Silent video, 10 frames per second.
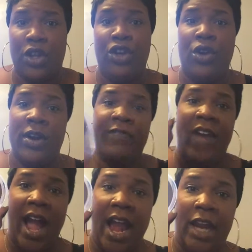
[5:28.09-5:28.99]
You're going to
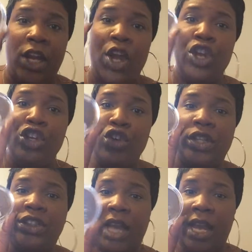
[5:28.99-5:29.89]
find
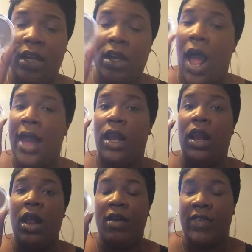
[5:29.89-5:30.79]
your shade. I
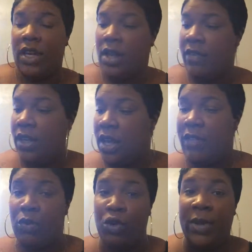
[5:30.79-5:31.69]
love it, love it, love
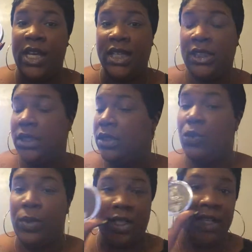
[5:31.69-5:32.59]
it. Ruby Kisses
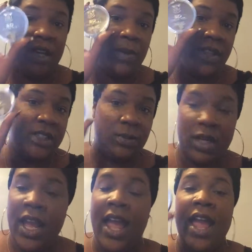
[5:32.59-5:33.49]
really did it with this
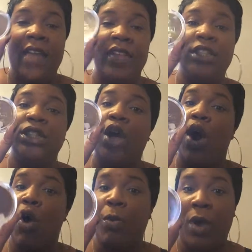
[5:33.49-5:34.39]
one. And this is an
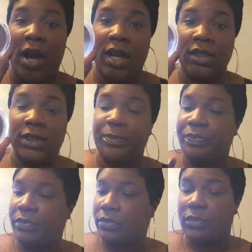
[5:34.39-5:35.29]
old product.
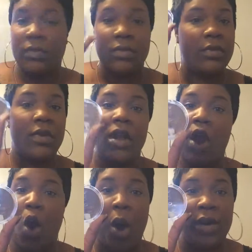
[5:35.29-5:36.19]

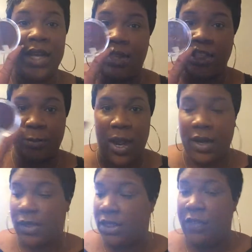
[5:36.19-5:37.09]
Go out and get this
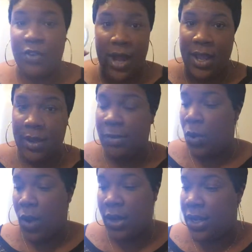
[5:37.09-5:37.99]
product. If you're not hip,
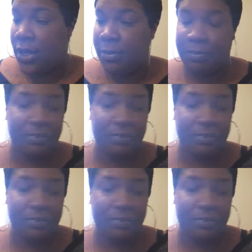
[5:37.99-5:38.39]
go out and get it.